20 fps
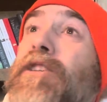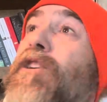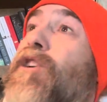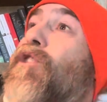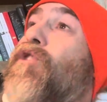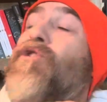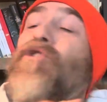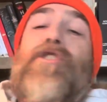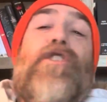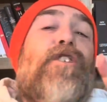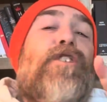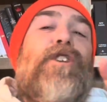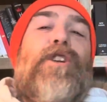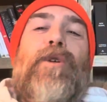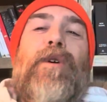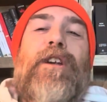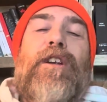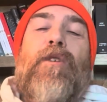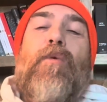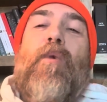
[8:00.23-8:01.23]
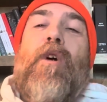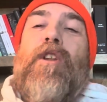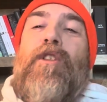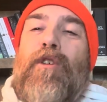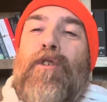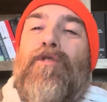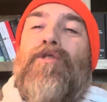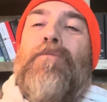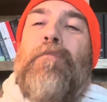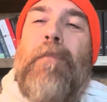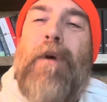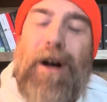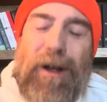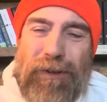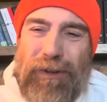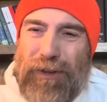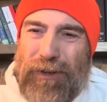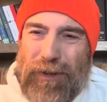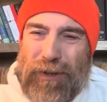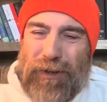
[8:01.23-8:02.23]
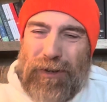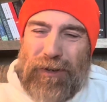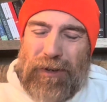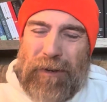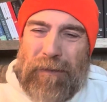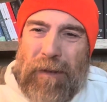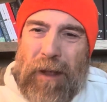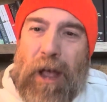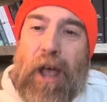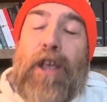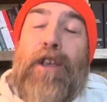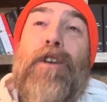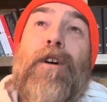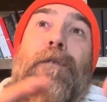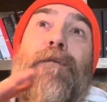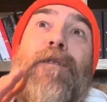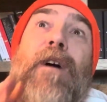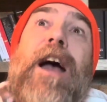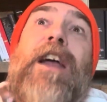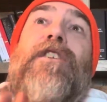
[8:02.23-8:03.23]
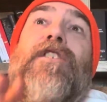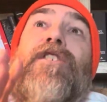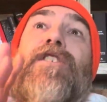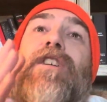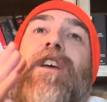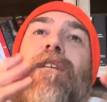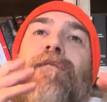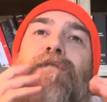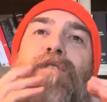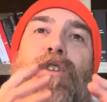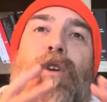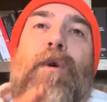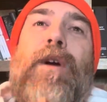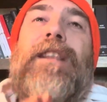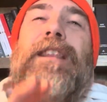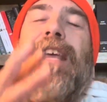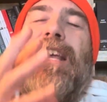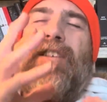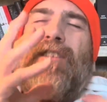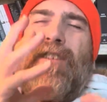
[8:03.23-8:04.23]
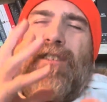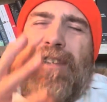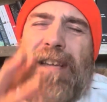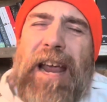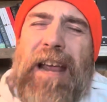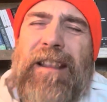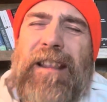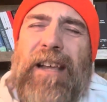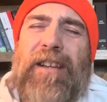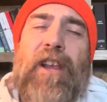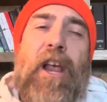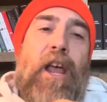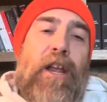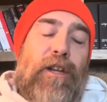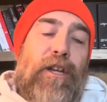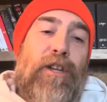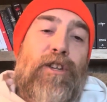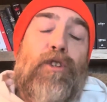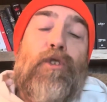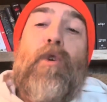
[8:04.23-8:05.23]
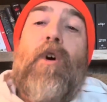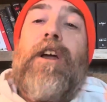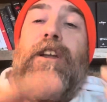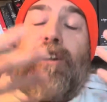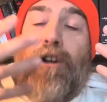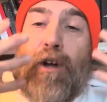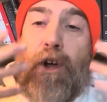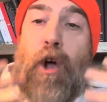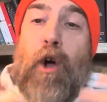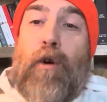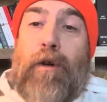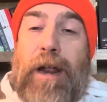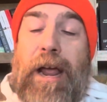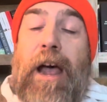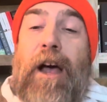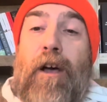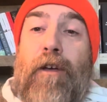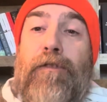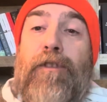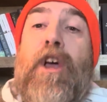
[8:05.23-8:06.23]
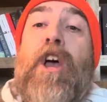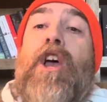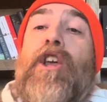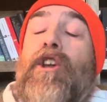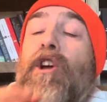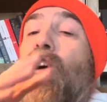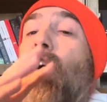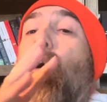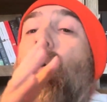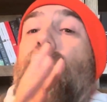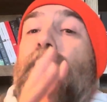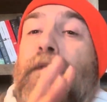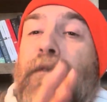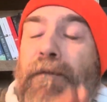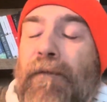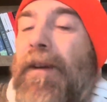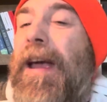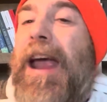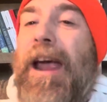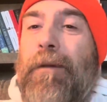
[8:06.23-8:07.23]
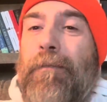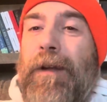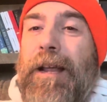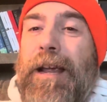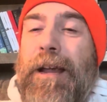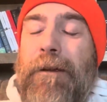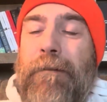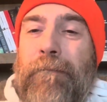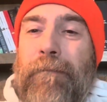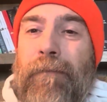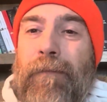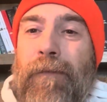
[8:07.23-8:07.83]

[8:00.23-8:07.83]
it'll turn you into one of those monsters. You'll find yourself doing things and saying things, destroying your own health, your own family.